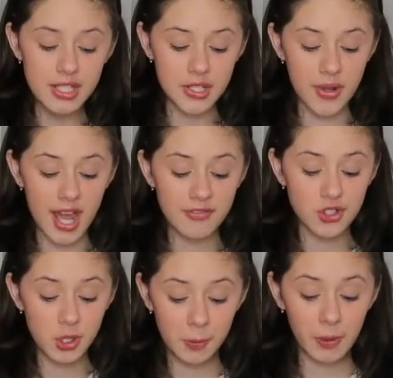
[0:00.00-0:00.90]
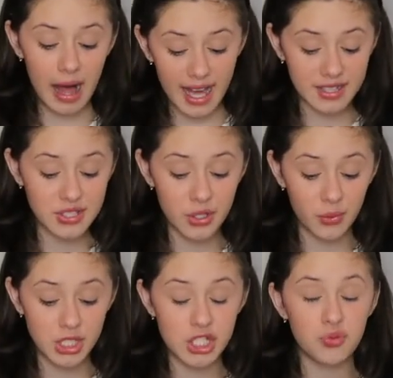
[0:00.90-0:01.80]
So we have triple axel,
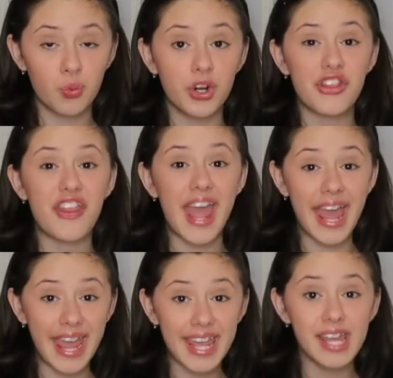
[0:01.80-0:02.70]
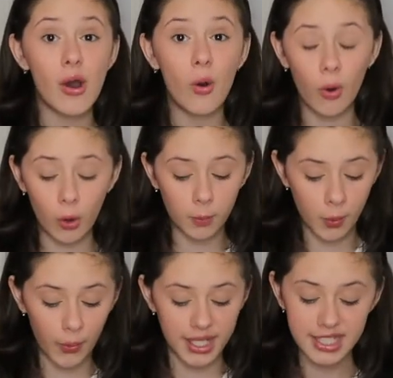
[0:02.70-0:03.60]
which is worth eight whole
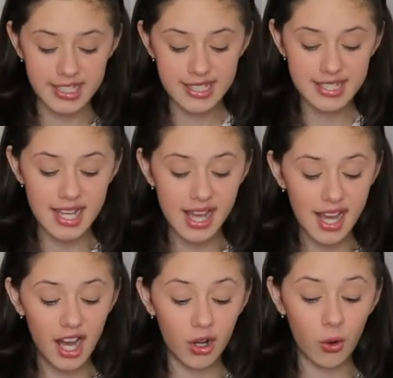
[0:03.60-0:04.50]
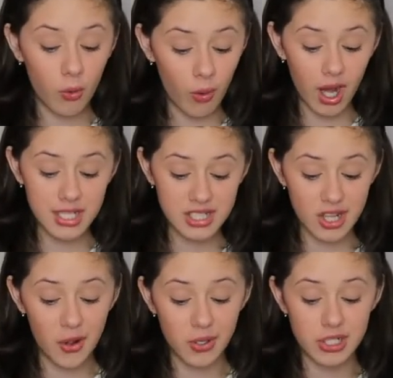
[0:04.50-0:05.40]
points, a quad
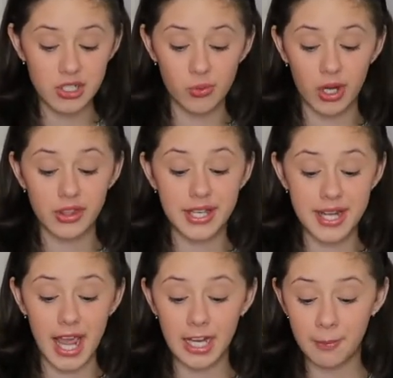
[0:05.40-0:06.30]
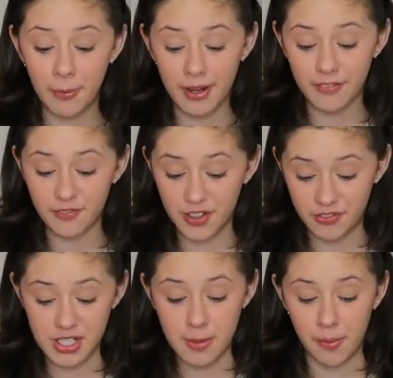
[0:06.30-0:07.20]
toe, which is worth
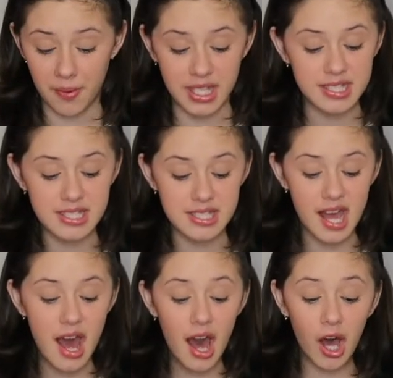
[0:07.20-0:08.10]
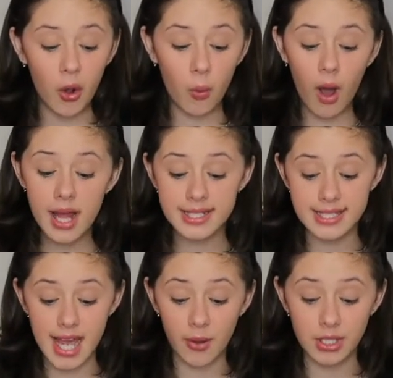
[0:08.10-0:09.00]
9.50 points, a quad
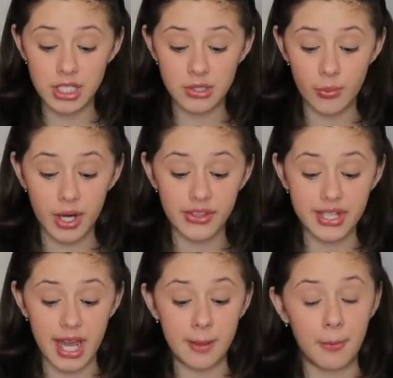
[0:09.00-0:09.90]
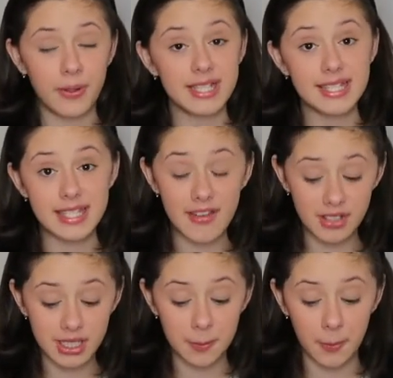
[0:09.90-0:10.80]
saw which is worth
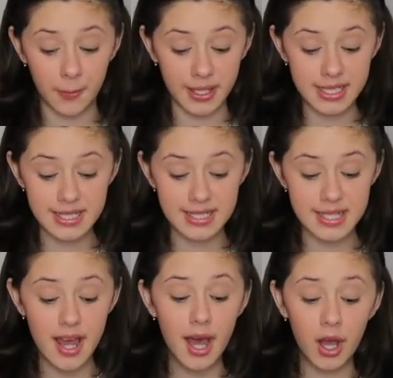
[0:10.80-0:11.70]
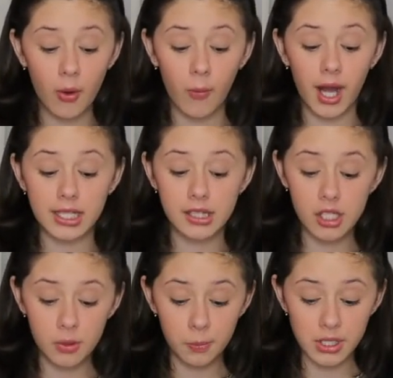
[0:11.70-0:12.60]
9.70 points, a quad
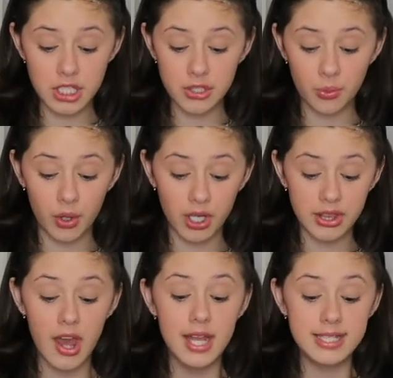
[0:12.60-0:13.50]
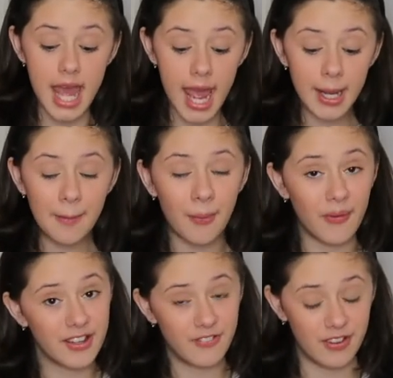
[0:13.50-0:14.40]
loop which is worth
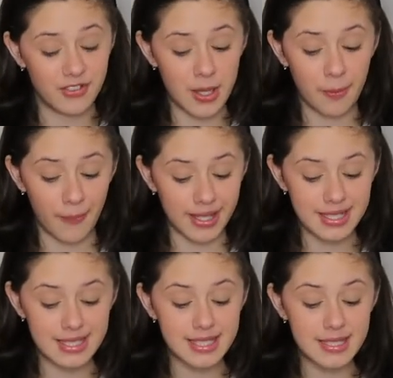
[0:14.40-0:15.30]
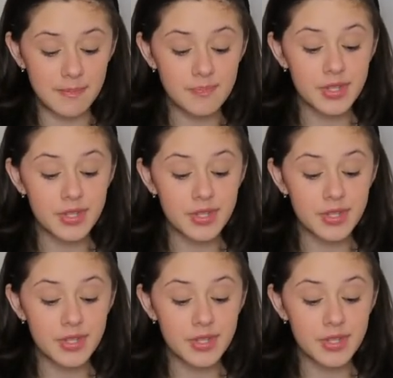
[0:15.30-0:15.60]
10.50 points,